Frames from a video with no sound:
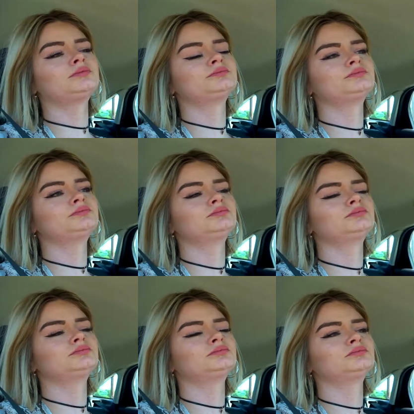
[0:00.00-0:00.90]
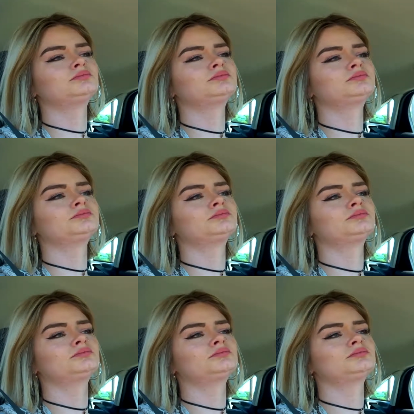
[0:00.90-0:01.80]

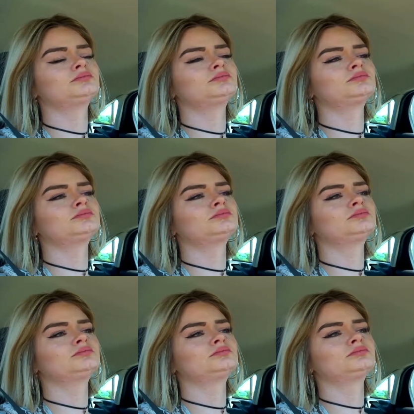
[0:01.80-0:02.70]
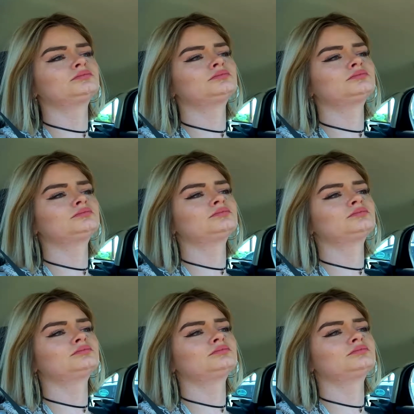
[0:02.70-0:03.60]

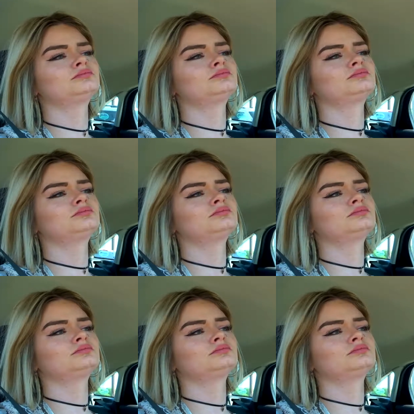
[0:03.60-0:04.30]
(silence)